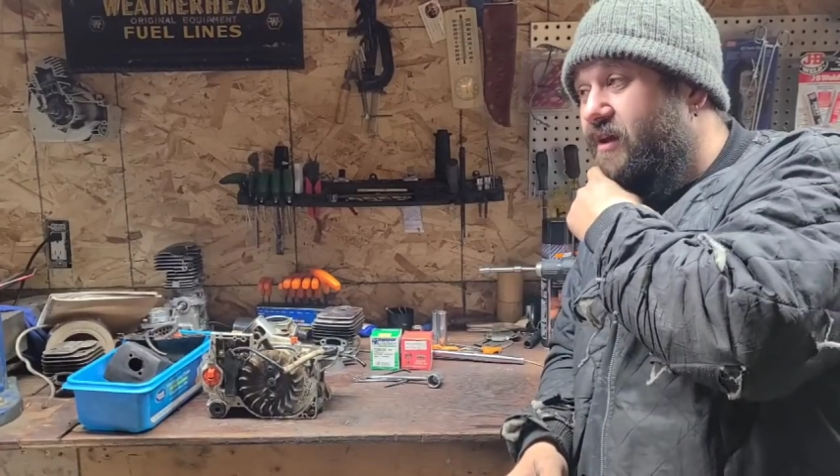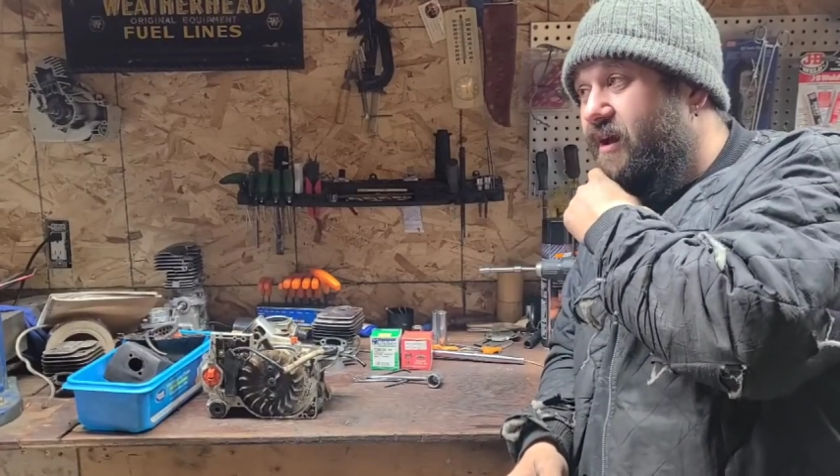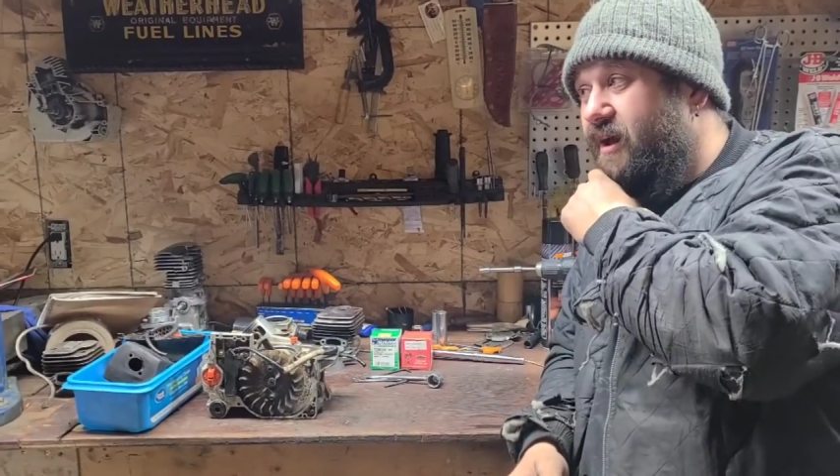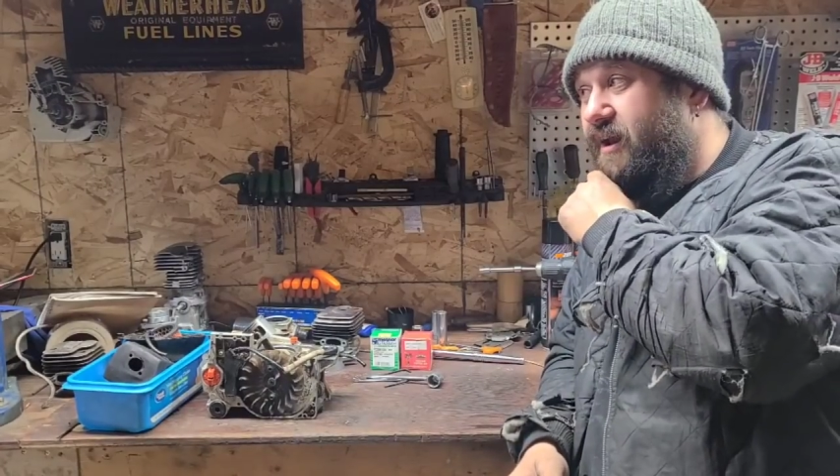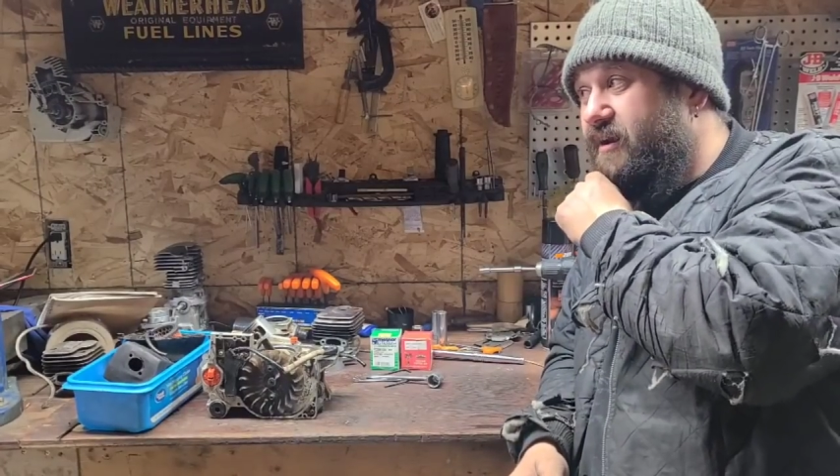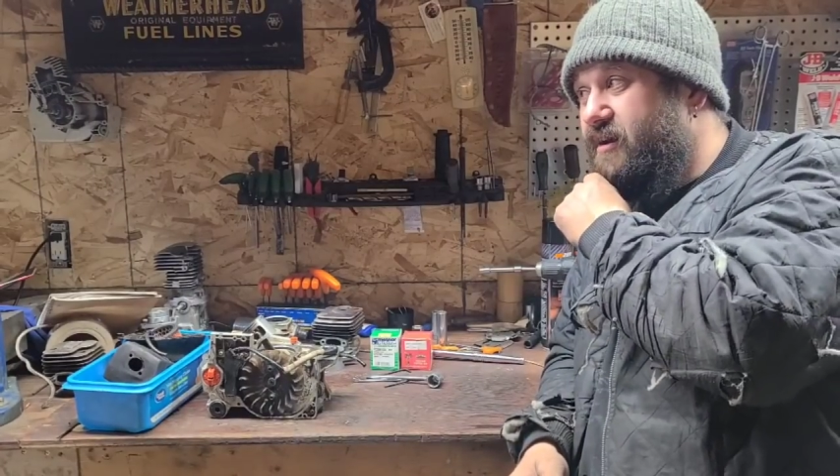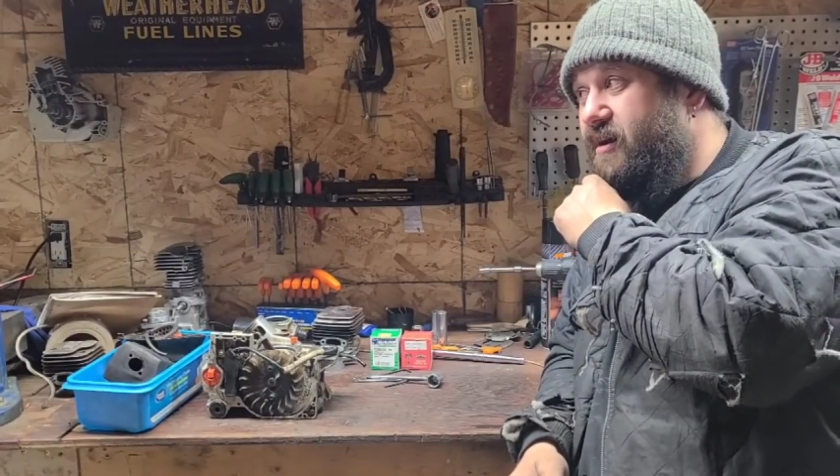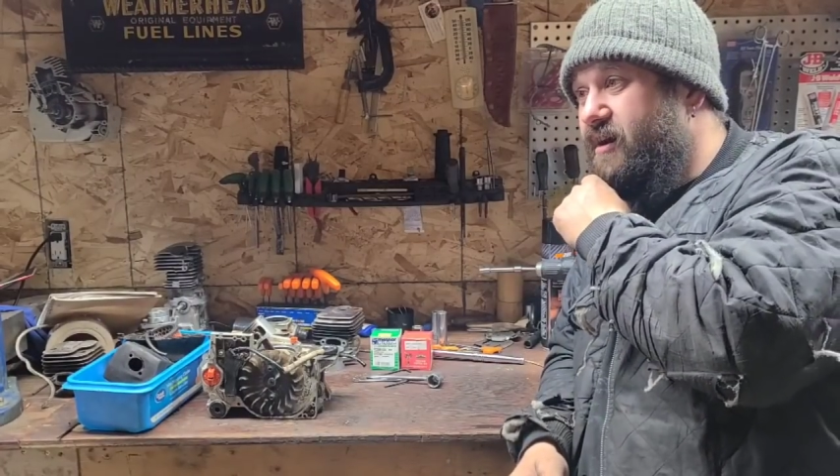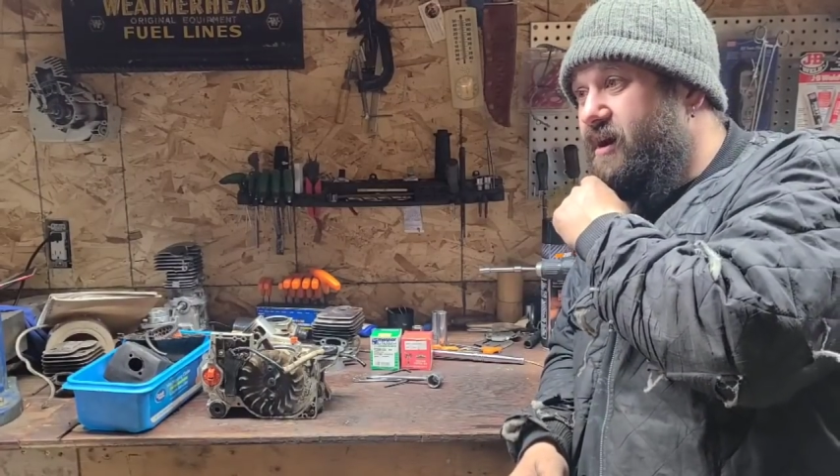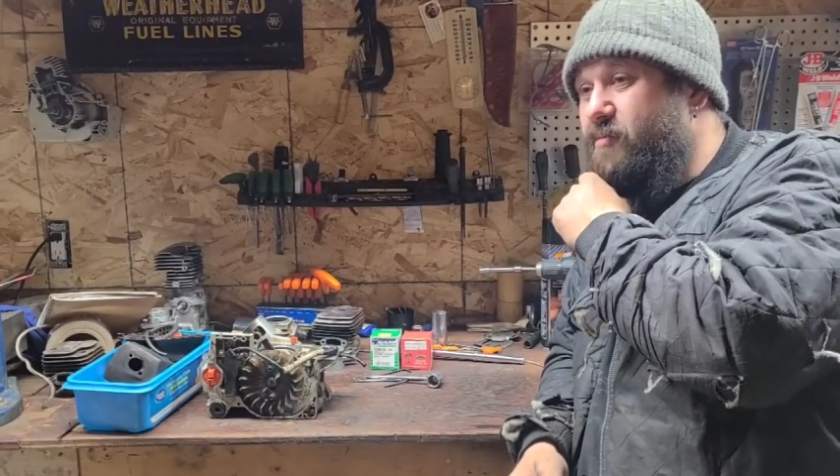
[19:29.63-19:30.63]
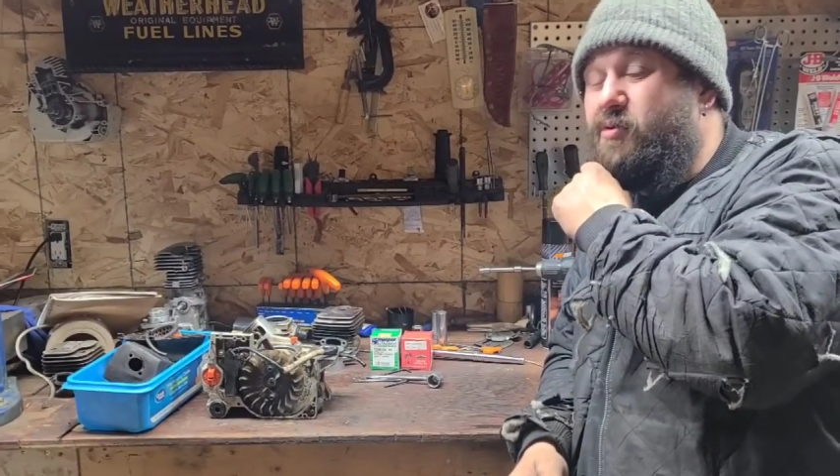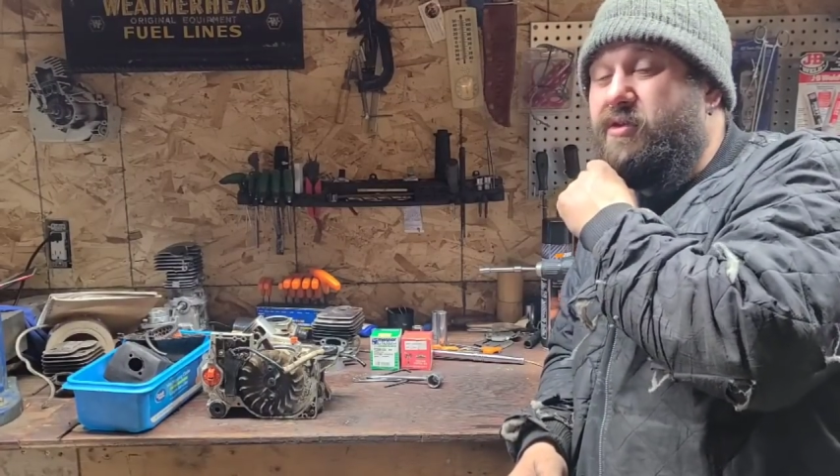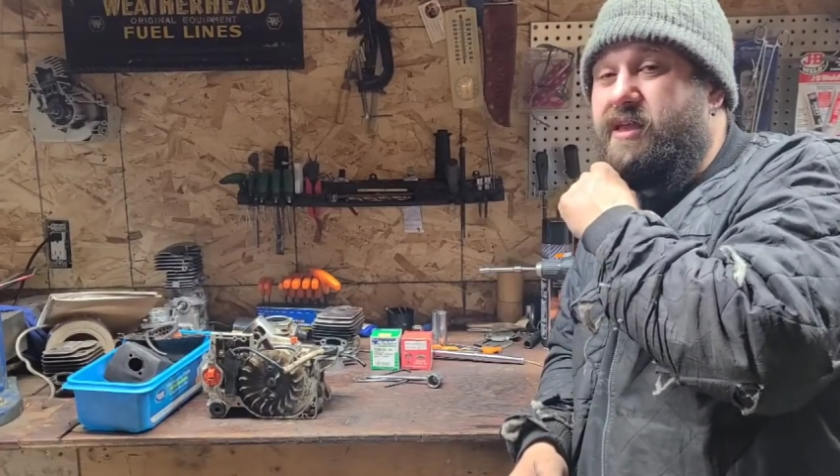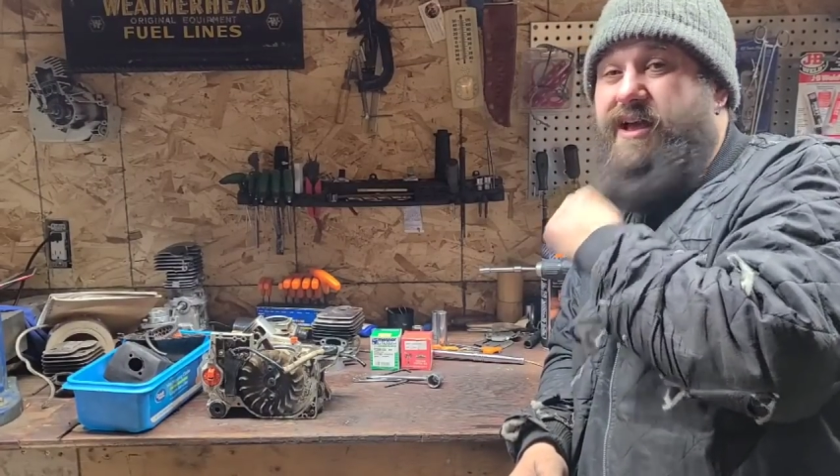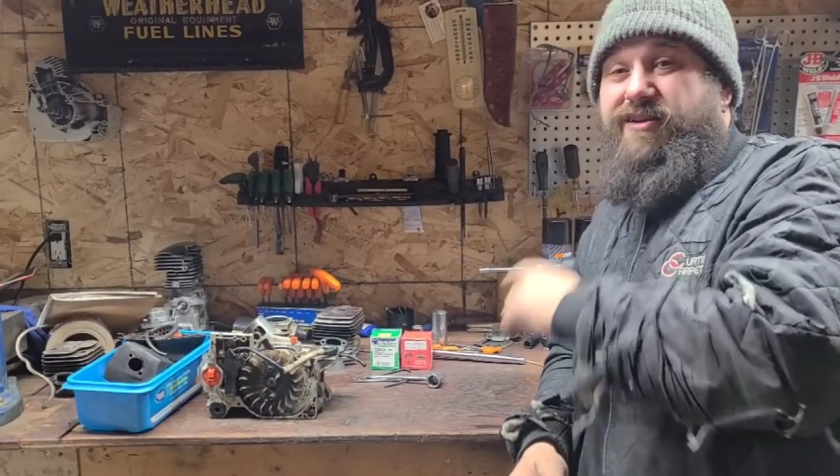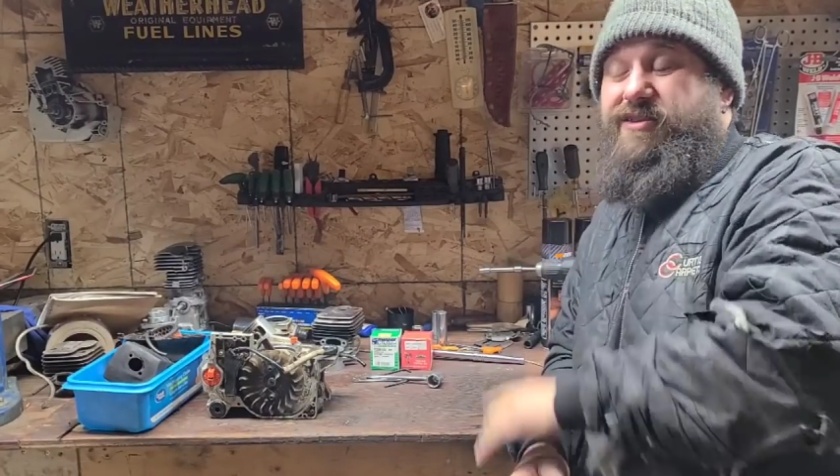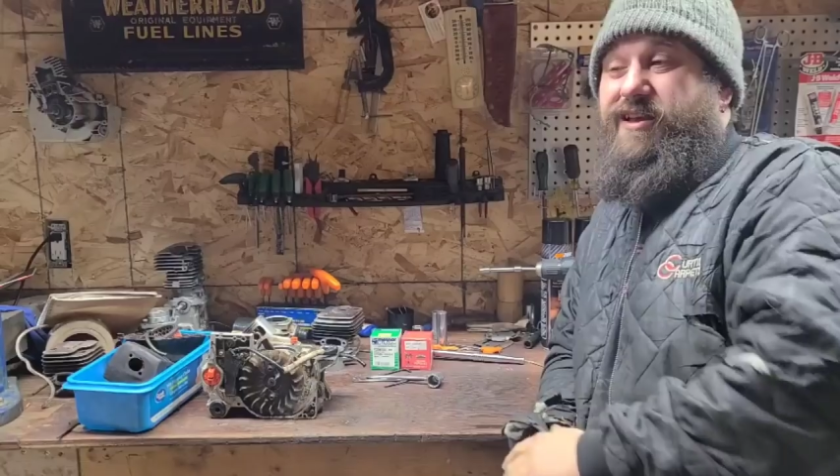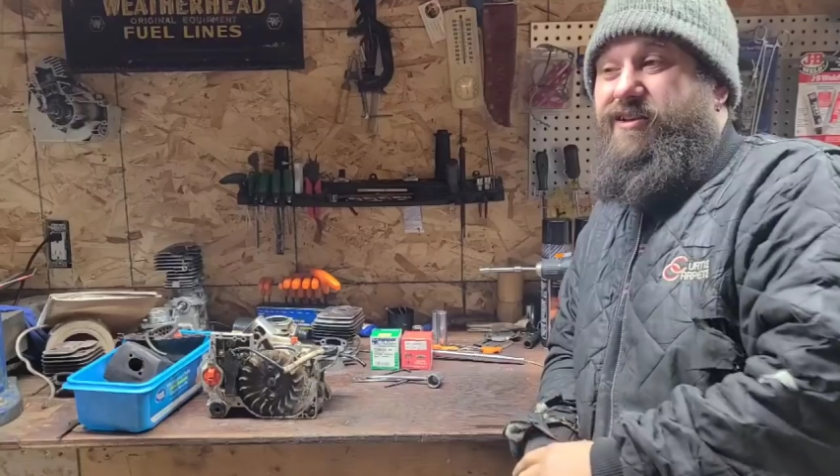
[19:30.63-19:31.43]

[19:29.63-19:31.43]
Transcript: And uh, I pulled that out the